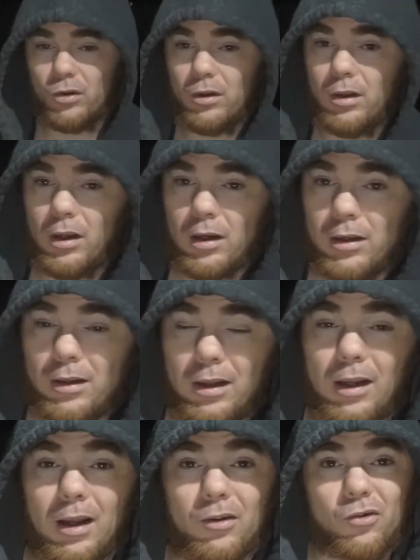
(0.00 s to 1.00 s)
Nick
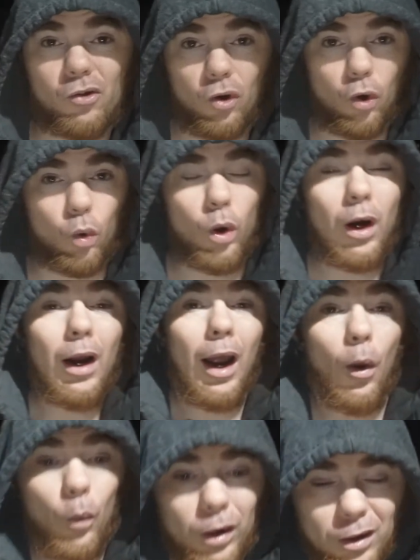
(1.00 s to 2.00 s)
Diaz 2.
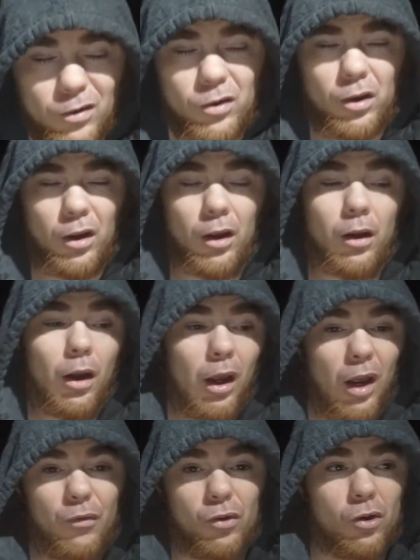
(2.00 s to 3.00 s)
And we can see
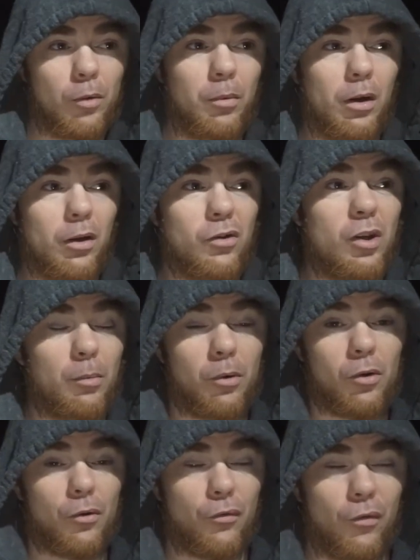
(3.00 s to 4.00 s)
if it's going to be a
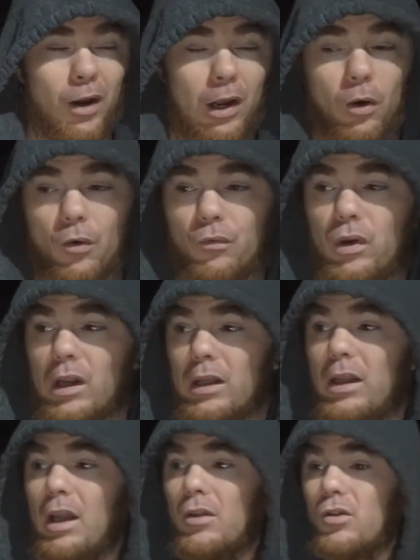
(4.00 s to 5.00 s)
similar fight or if Nick
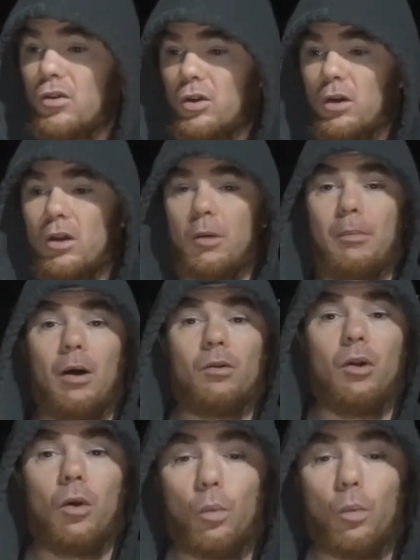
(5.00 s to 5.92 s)
Diaz is going to come out there